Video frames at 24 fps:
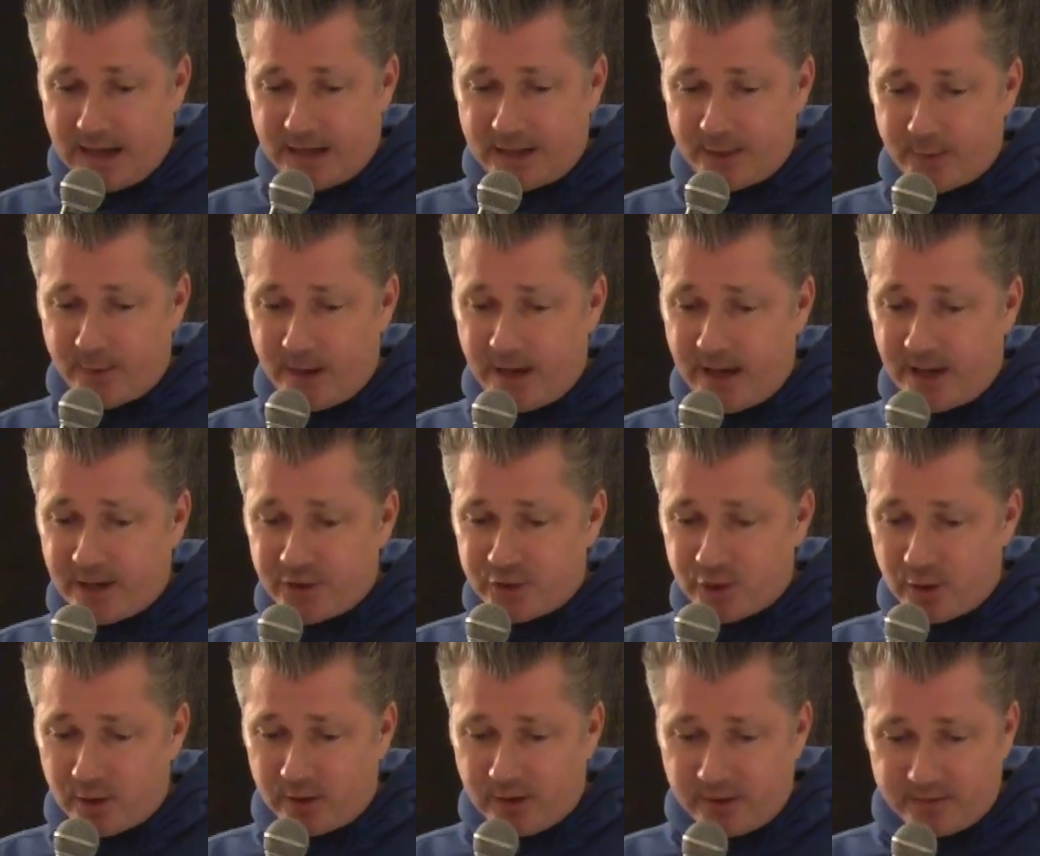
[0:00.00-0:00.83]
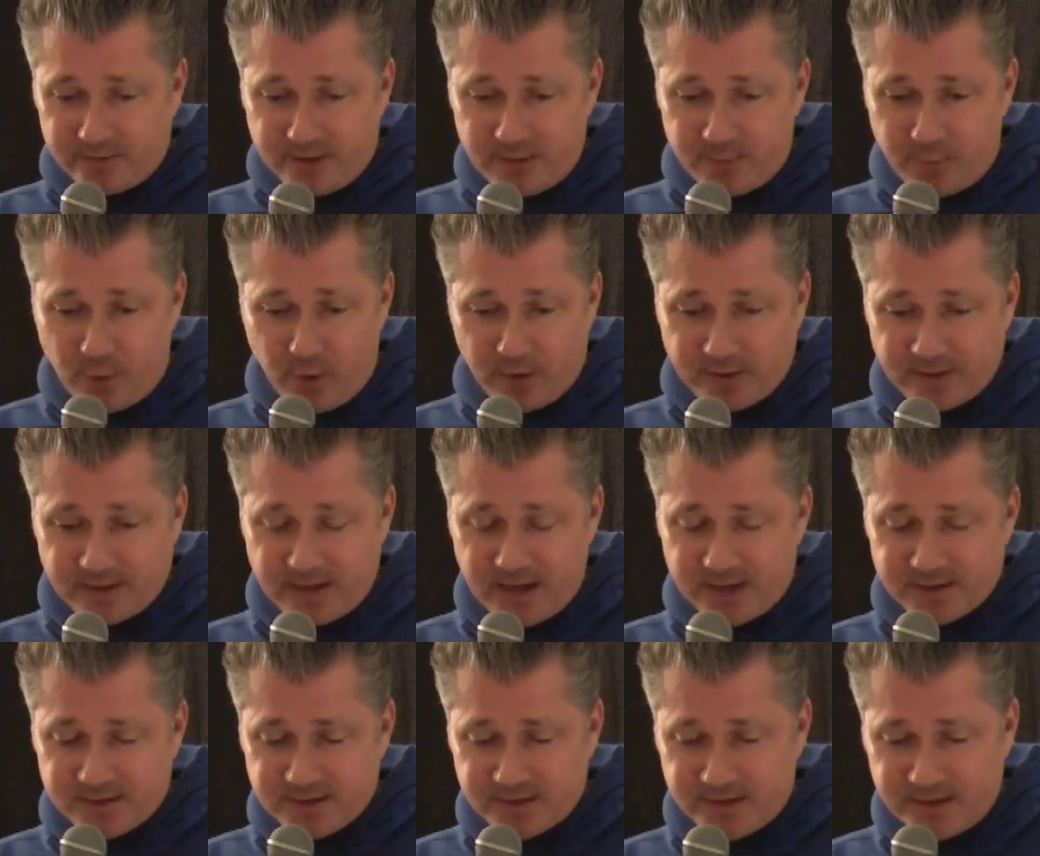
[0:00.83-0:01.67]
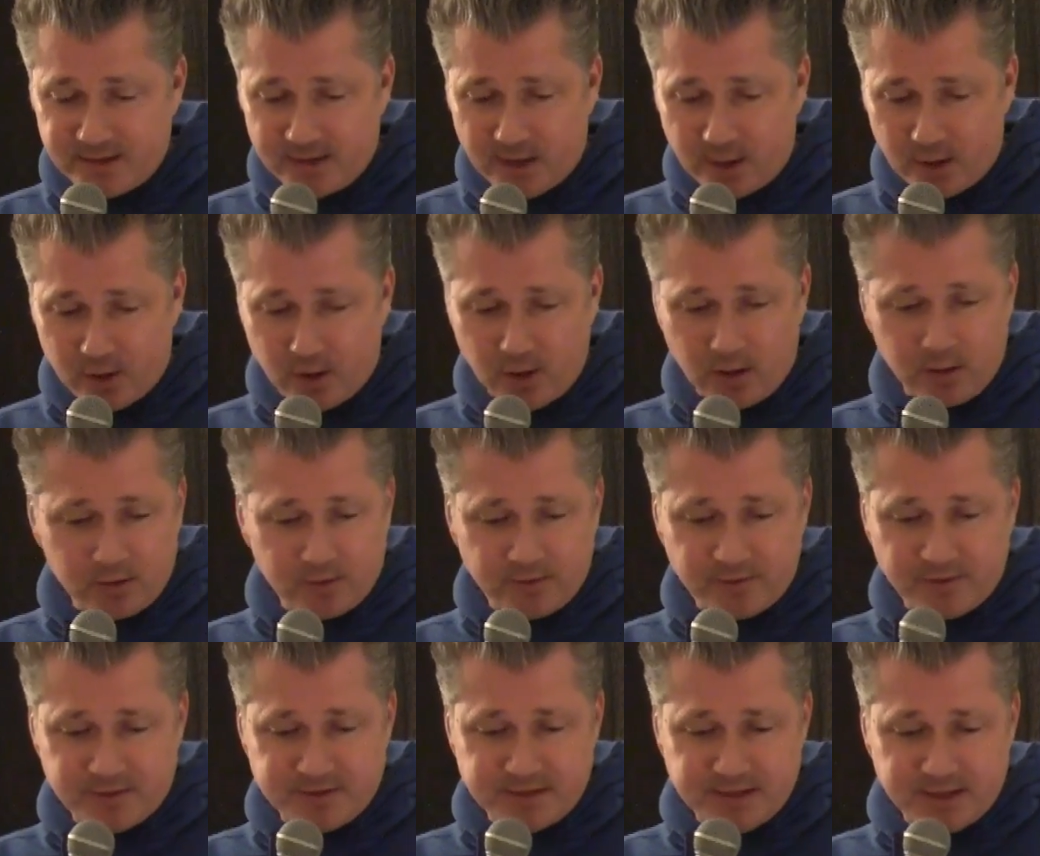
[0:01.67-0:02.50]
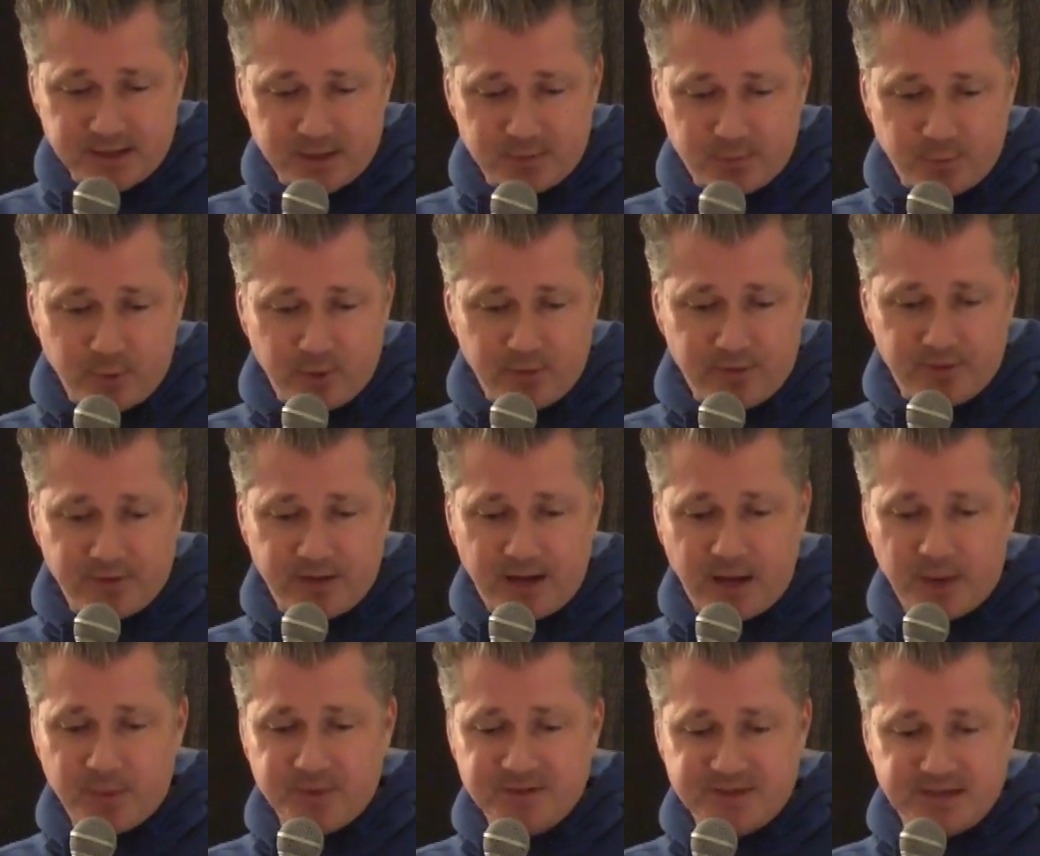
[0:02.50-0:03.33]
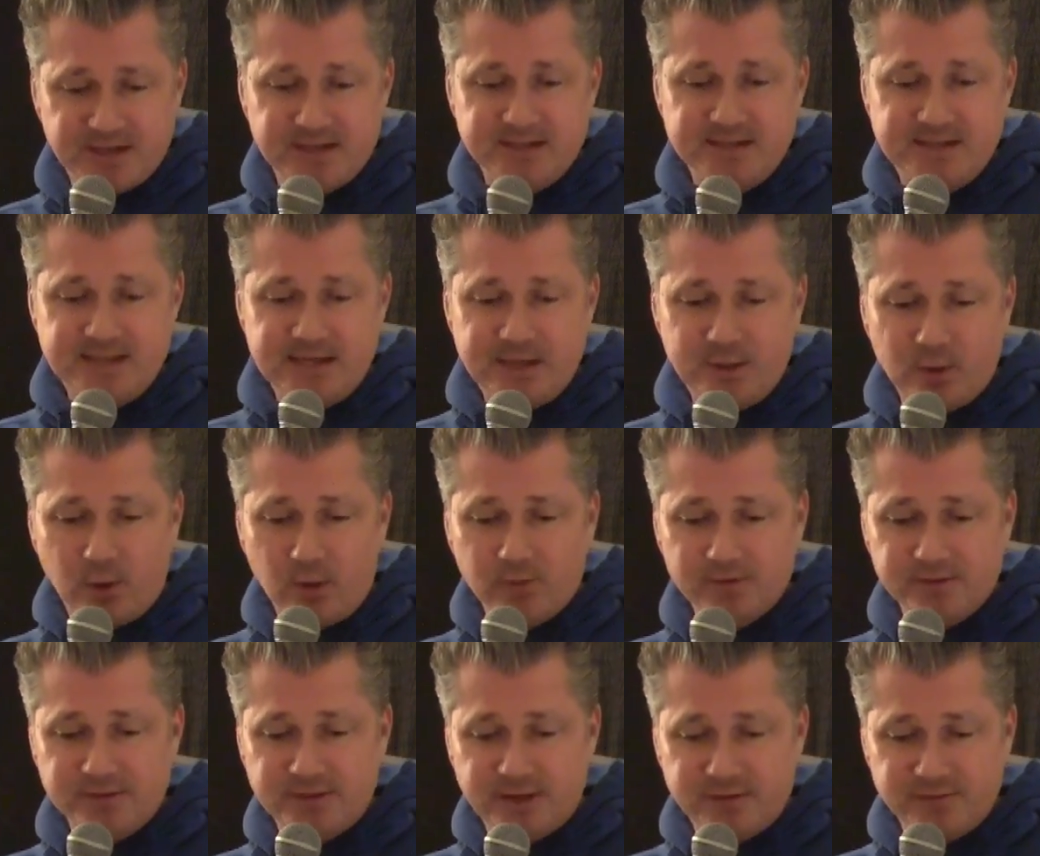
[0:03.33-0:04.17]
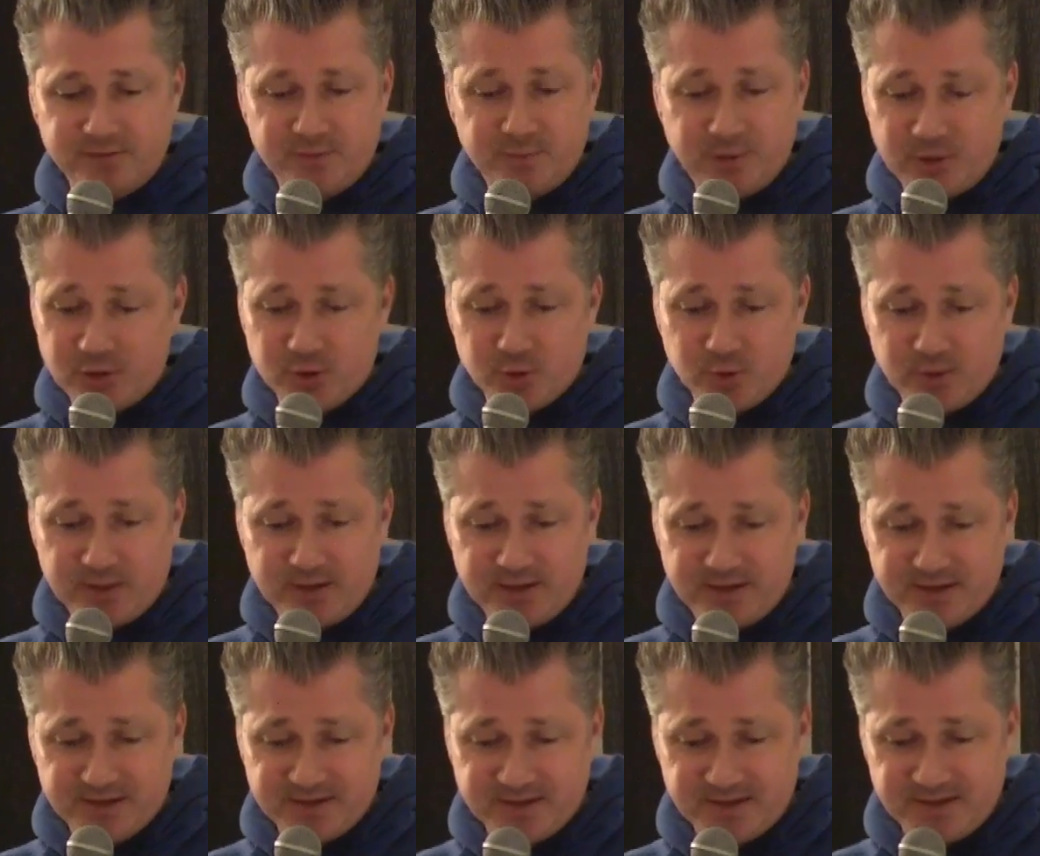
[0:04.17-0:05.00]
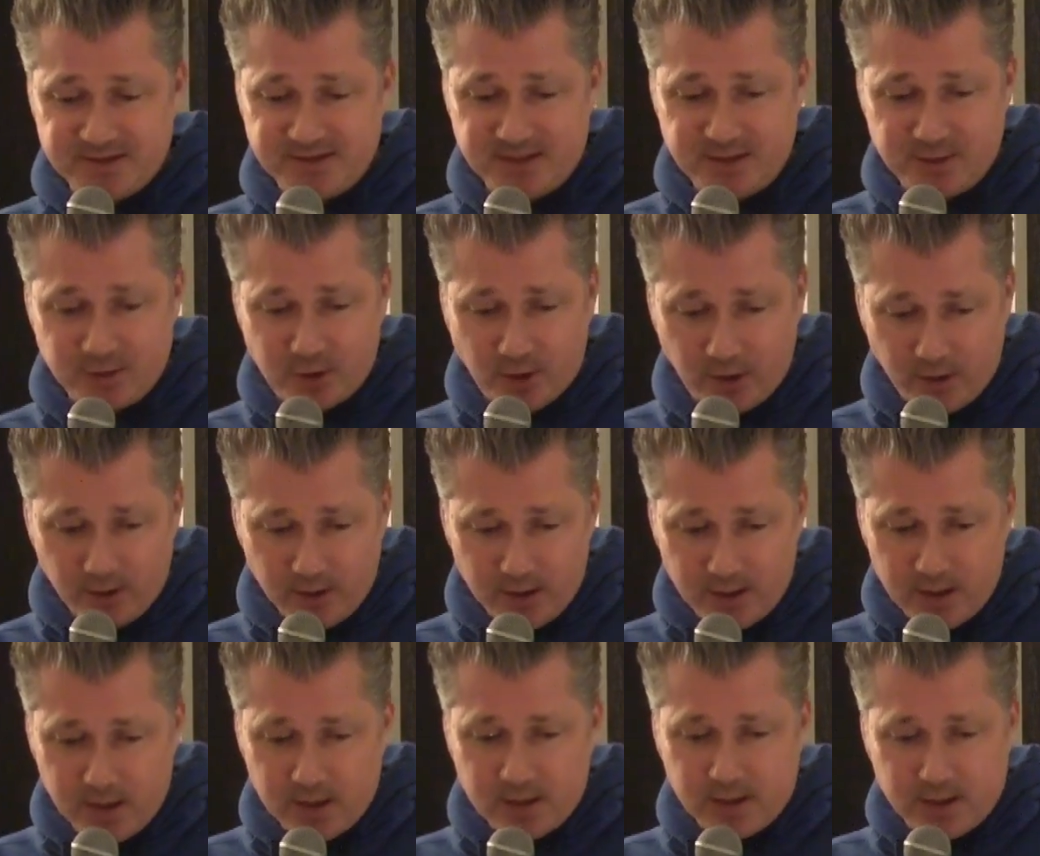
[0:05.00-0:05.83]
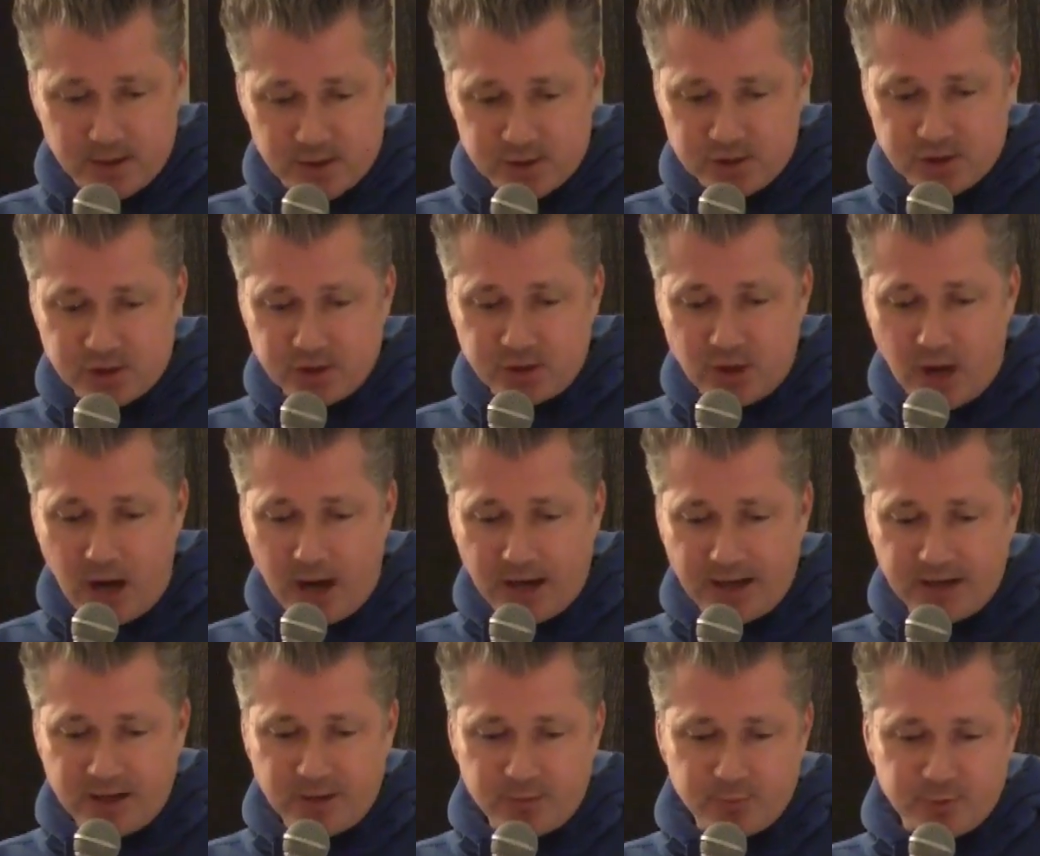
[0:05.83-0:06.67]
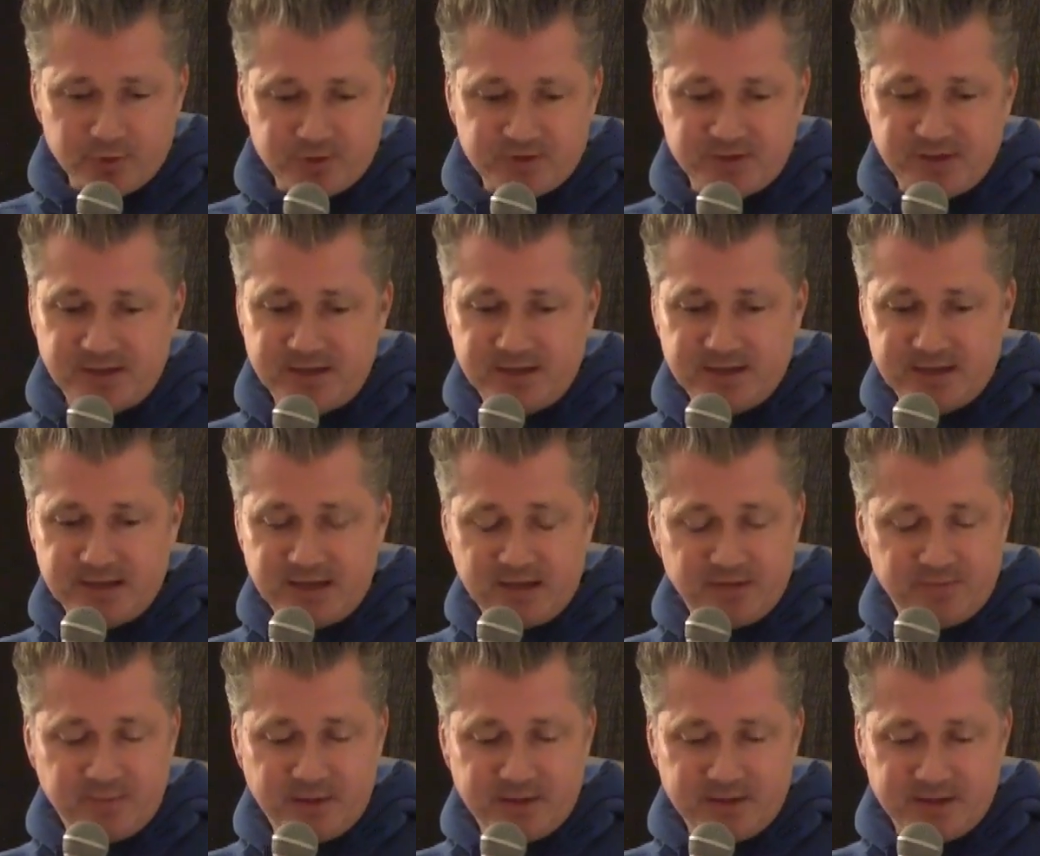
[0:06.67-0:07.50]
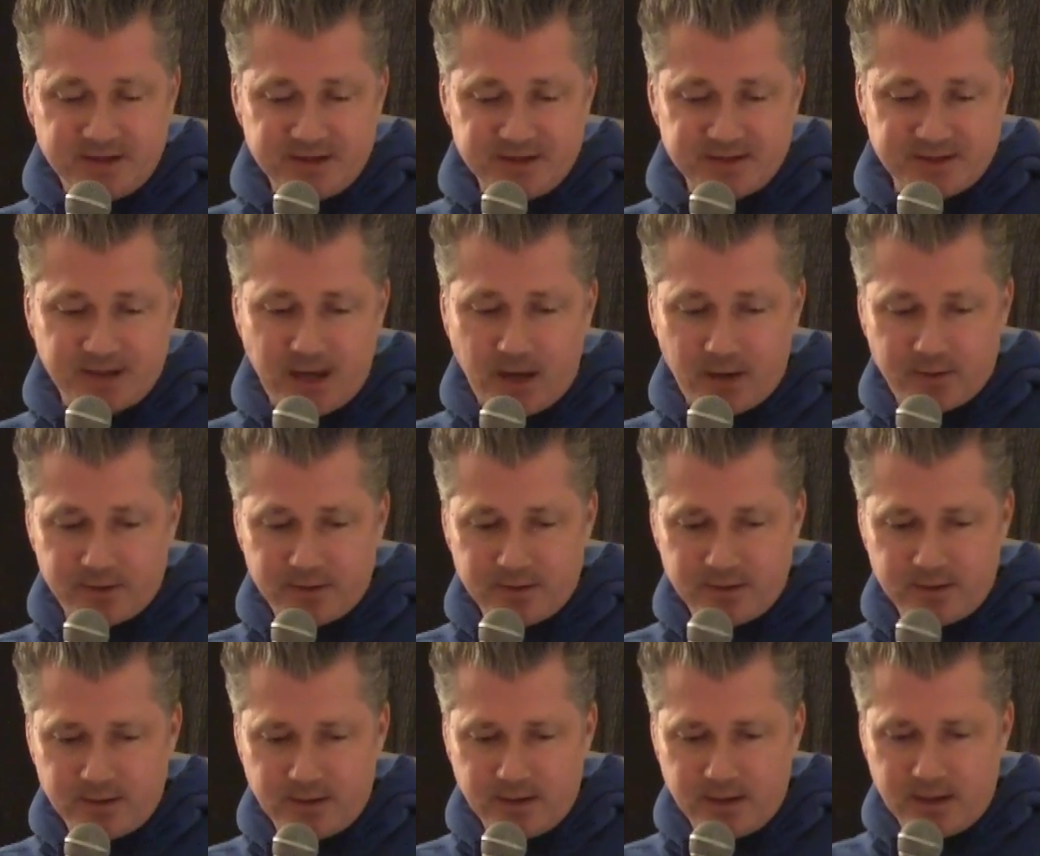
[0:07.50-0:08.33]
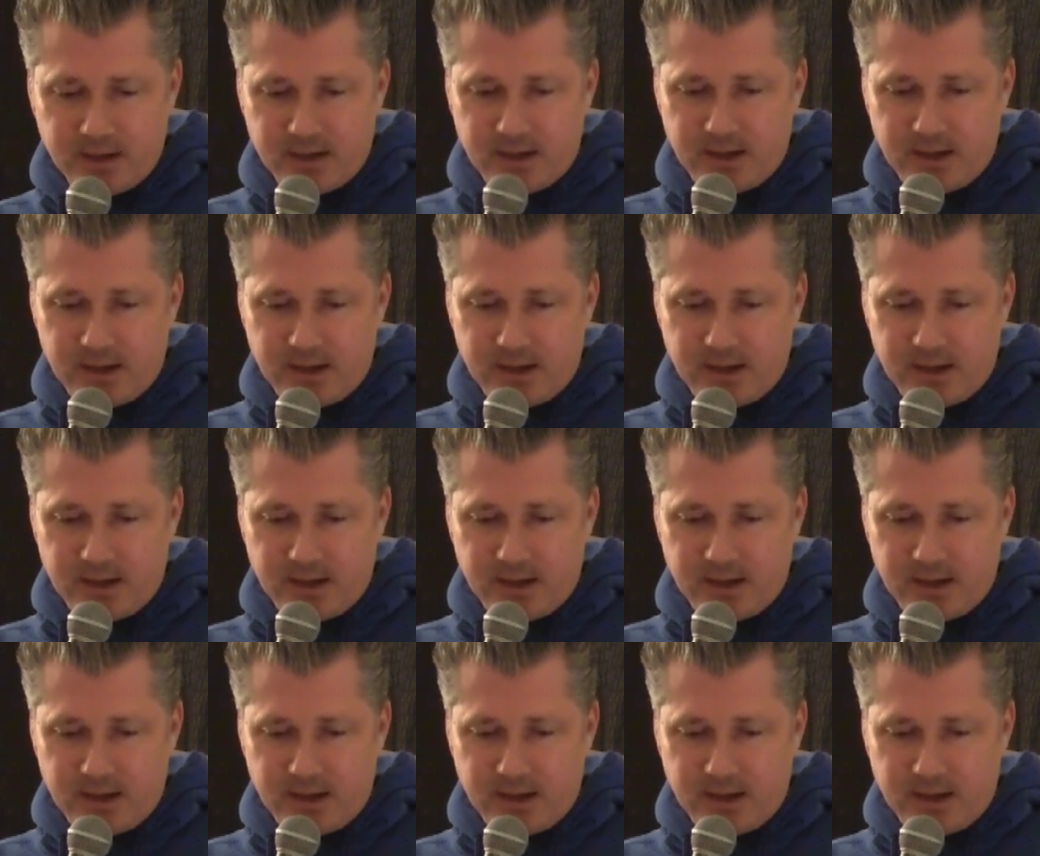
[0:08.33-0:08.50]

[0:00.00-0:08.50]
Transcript: Anyway, I jokingly pointed out to the young girl in the ticket booth that I was indeed old enough to be treated as a senior. She nodded and proceeded to give me the discount.